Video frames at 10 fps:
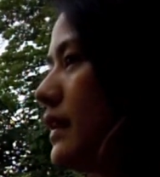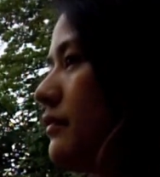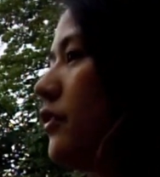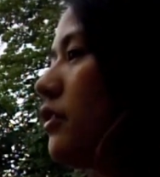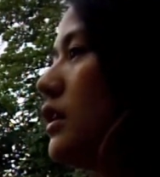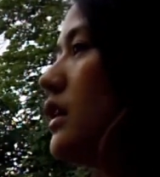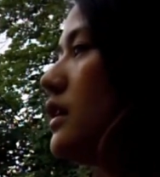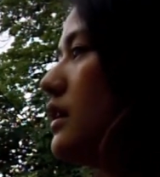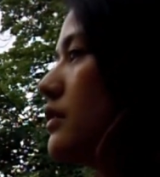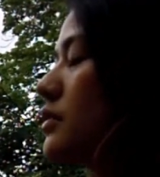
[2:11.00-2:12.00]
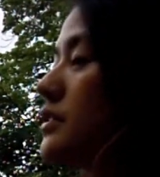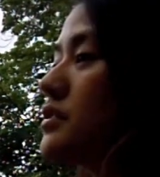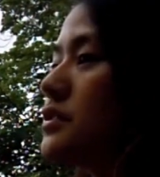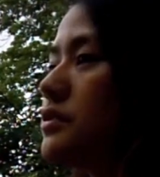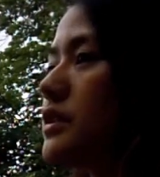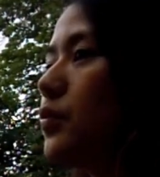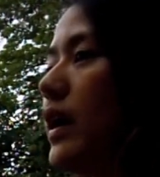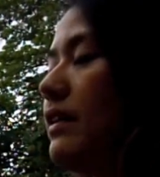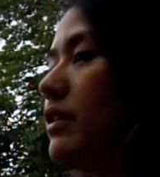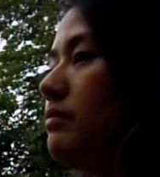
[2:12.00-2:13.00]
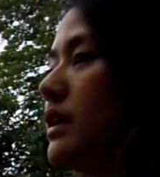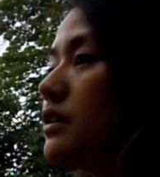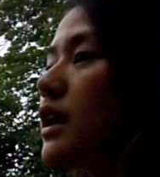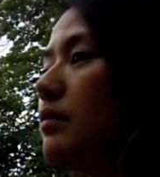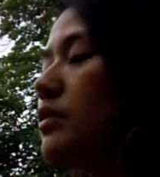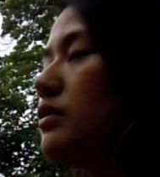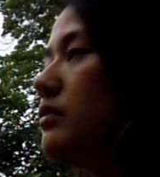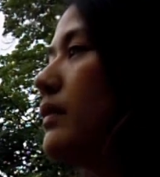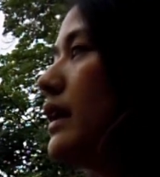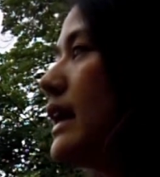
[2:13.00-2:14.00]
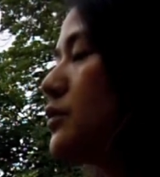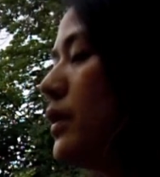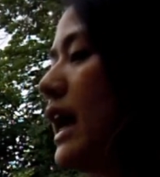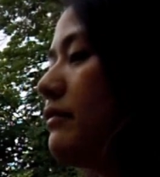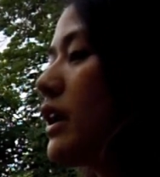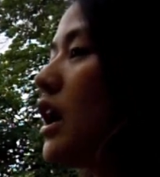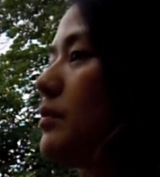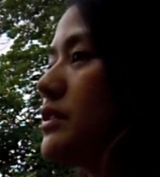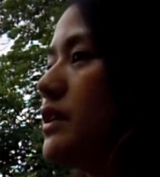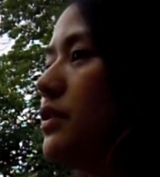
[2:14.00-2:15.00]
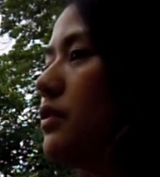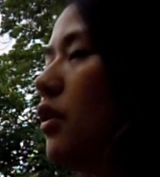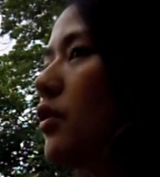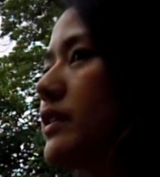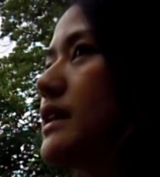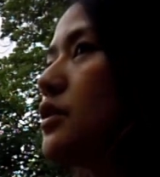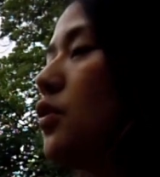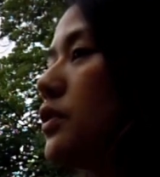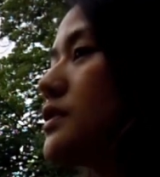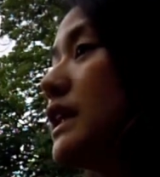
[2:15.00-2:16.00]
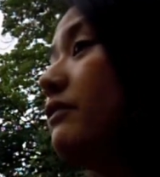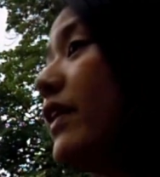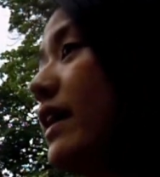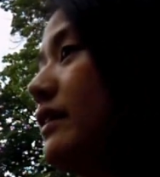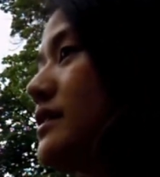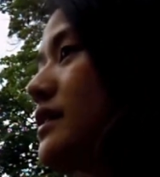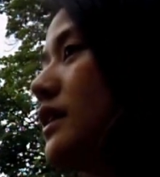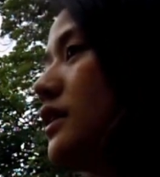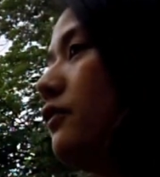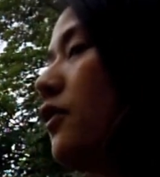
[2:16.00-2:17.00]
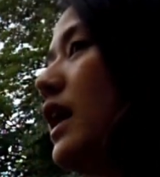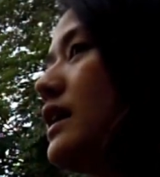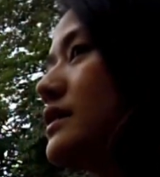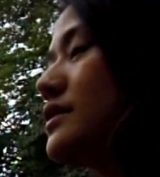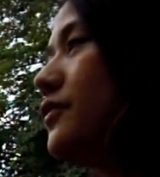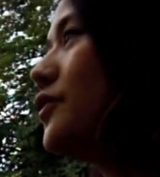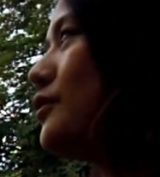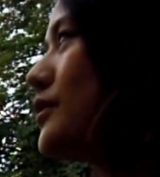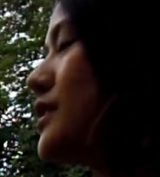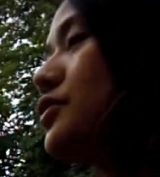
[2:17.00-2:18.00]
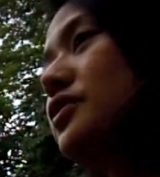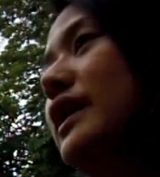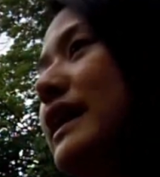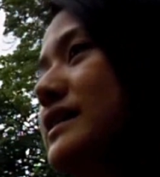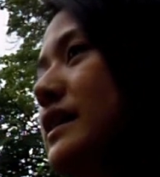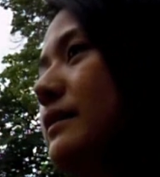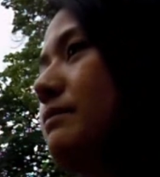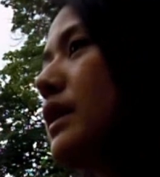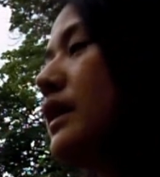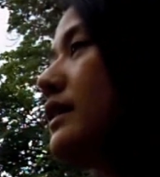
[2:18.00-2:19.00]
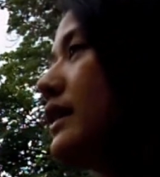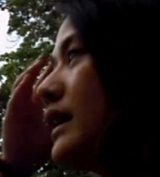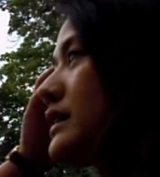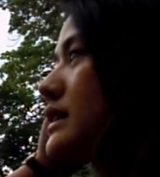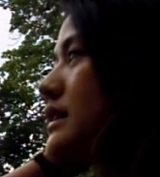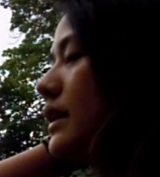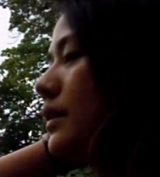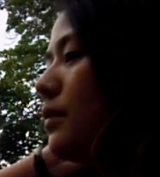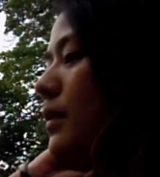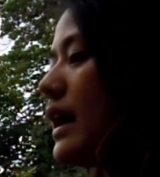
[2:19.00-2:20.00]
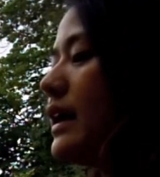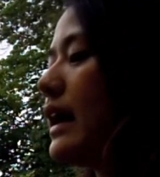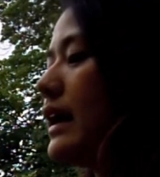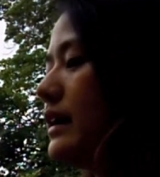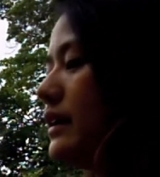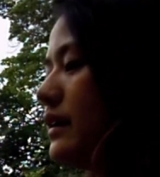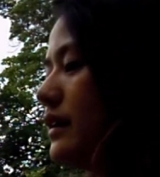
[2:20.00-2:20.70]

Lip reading: And for graduate students, we have a middle common room, and we have a committee who organize all those events for us for socializing. That's why